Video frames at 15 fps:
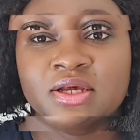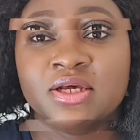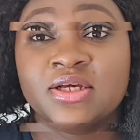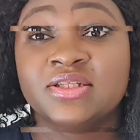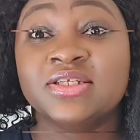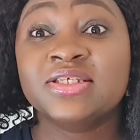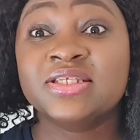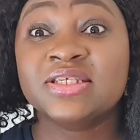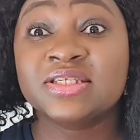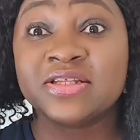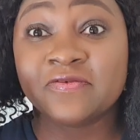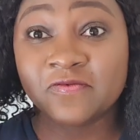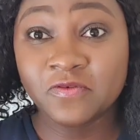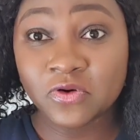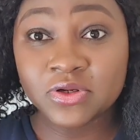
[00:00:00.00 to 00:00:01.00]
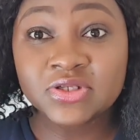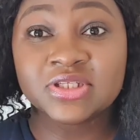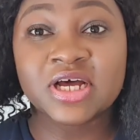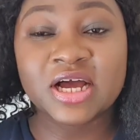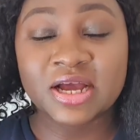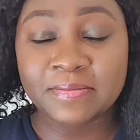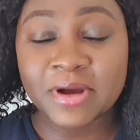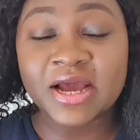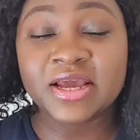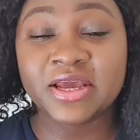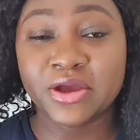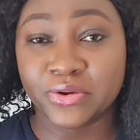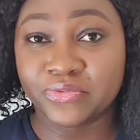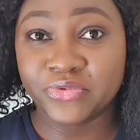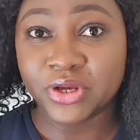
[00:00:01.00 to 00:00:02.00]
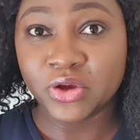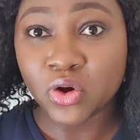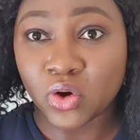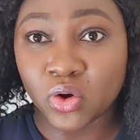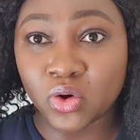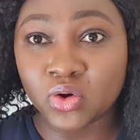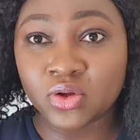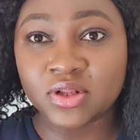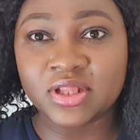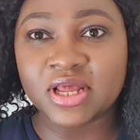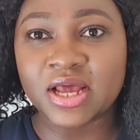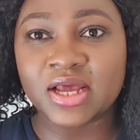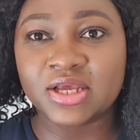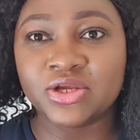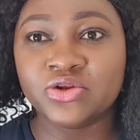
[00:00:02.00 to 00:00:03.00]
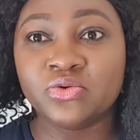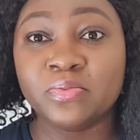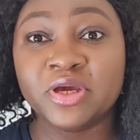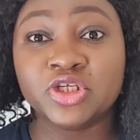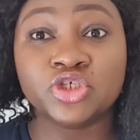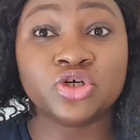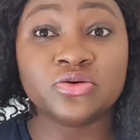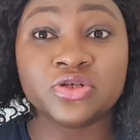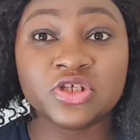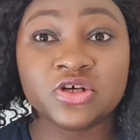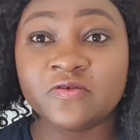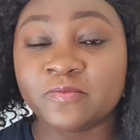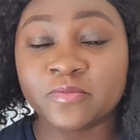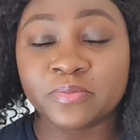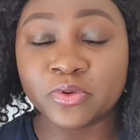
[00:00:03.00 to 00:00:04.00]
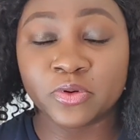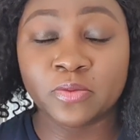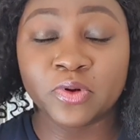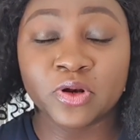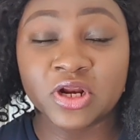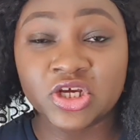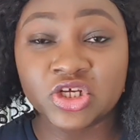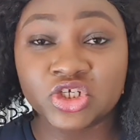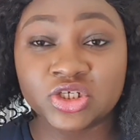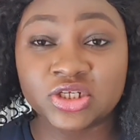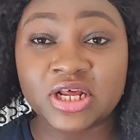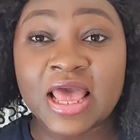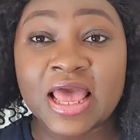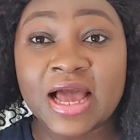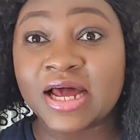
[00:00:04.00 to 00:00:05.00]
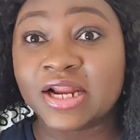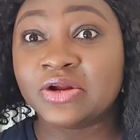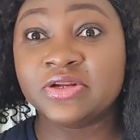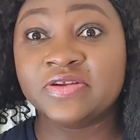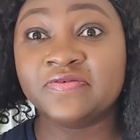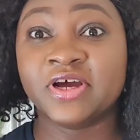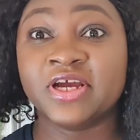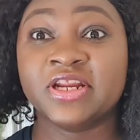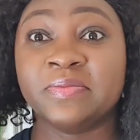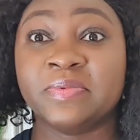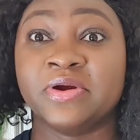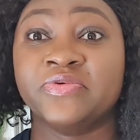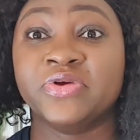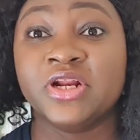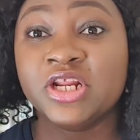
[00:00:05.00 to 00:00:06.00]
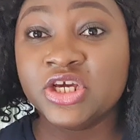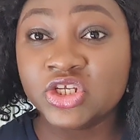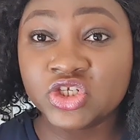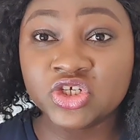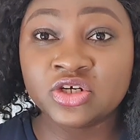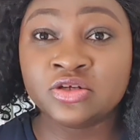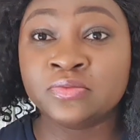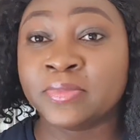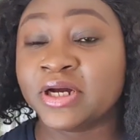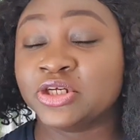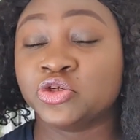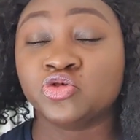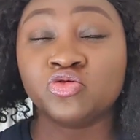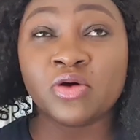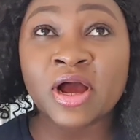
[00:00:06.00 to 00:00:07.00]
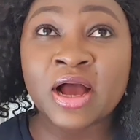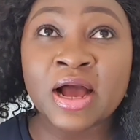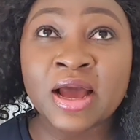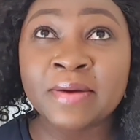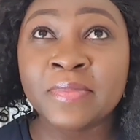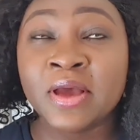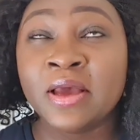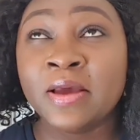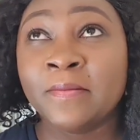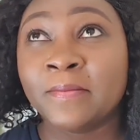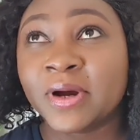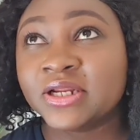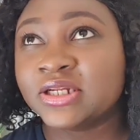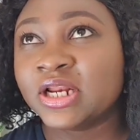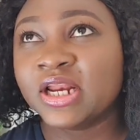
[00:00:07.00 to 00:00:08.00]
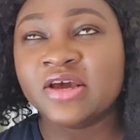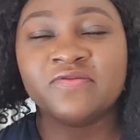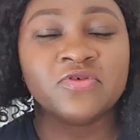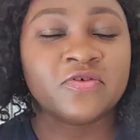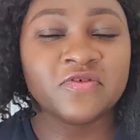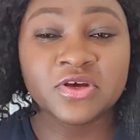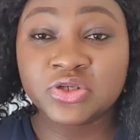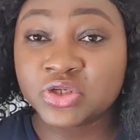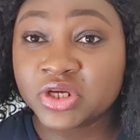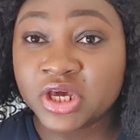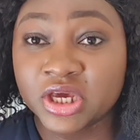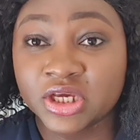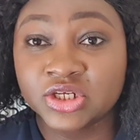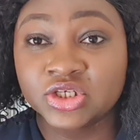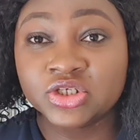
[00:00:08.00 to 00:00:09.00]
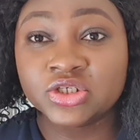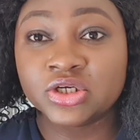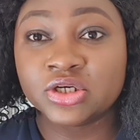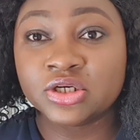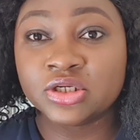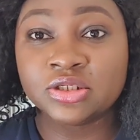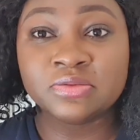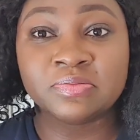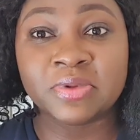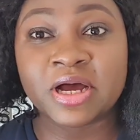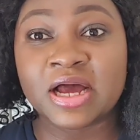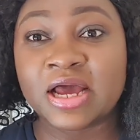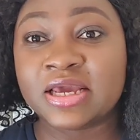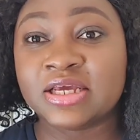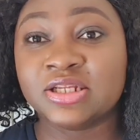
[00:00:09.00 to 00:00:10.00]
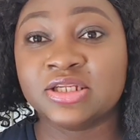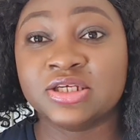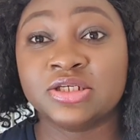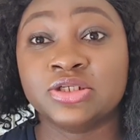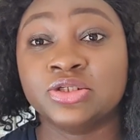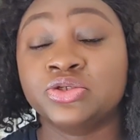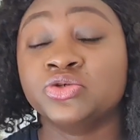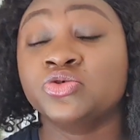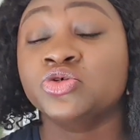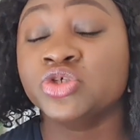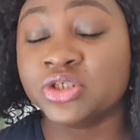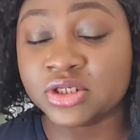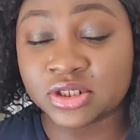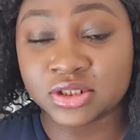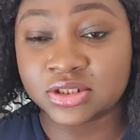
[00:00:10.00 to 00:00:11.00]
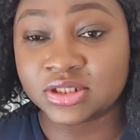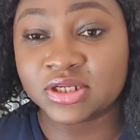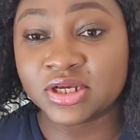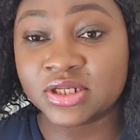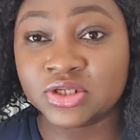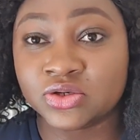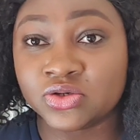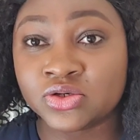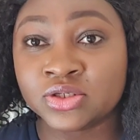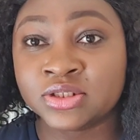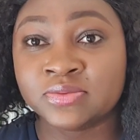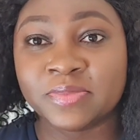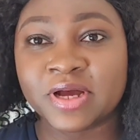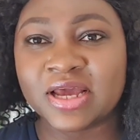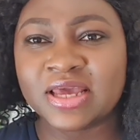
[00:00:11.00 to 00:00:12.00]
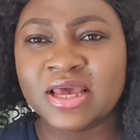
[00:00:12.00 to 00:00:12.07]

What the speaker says: This is the first time I can recall that majority of the population are not divided by religion, by tribe, by the level of education, by their social status, by